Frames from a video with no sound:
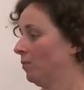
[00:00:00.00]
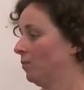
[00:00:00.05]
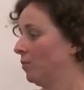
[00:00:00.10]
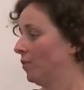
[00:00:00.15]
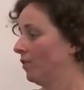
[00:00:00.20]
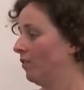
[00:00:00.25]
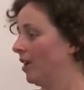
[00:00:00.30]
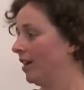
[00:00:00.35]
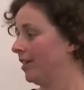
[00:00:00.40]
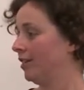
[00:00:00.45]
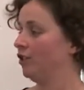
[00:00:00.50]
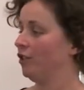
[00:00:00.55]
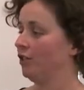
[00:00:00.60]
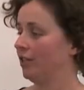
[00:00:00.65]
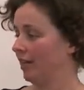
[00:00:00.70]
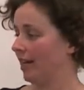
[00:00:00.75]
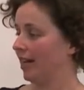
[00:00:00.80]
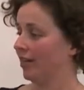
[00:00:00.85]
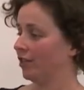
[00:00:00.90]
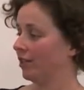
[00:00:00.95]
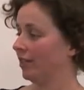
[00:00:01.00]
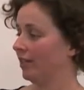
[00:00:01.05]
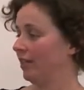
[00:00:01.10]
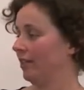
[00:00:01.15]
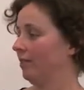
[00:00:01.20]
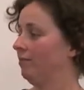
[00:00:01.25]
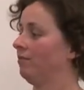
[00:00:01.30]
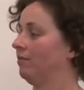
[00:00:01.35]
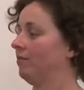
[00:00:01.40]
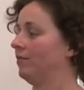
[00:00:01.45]
provided you can
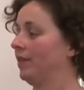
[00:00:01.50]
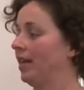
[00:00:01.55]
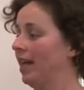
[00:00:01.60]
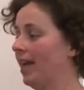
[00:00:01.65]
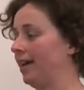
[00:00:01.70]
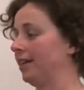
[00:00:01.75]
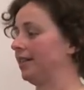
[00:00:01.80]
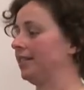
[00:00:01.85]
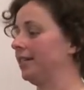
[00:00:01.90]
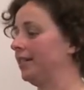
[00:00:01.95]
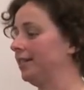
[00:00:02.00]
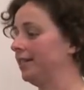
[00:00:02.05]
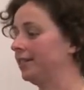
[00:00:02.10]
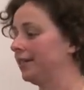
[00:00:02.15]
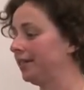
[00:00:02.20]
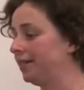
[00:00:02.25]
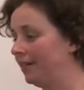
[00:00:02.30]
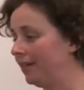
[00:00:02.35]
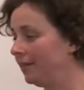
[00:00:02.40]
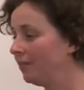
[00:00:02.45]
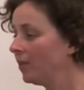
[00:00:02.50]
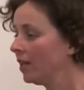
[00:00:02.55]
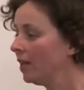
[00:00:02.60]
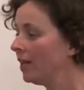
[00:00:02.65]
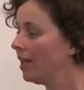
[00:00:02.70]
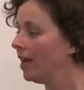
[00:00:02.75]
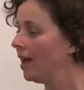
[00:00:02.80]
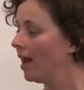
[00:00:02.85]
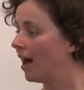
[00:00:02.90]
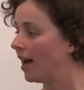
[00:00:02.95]
actually access the thing.
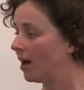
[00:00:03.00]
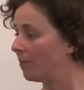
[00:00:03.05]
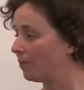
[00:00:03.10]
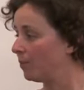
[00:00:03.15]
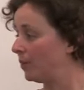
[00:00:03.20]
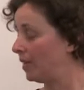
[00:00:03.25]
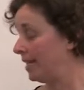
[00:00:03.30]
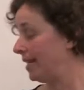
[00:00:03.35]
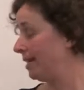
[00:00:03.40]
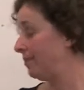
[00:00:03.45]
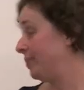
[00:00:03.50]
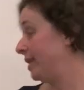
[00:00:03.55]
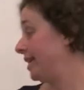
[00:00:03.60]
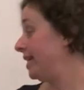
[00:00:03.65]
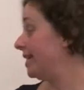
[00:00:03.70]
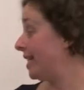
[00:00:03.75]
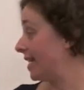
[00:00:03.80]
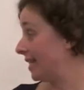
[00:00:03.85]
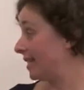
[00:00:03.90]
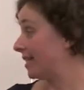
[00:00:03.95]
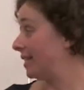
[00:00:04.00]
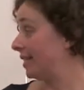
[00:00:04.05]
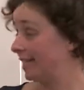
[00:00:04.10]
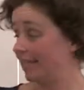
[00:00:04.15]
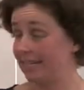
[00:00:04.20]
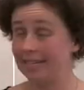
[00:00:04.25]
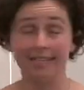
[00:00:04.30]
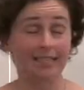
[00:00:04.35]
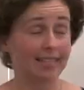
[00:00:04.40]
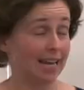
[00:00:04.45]
But in essence,
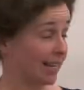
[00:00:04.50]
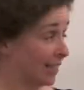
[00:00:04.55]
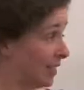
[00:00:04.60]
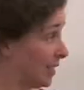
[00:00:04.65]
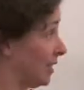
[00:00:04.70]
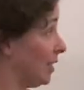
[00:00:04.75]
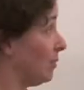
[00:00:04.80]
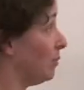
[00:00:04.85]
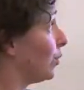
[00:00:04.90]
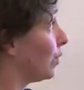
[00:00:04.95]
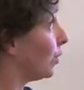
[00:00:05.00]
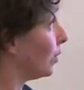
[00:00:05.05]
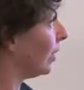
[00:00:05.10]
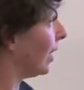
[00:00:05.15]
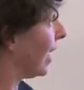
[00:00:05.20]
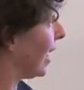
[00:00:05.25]
is as simple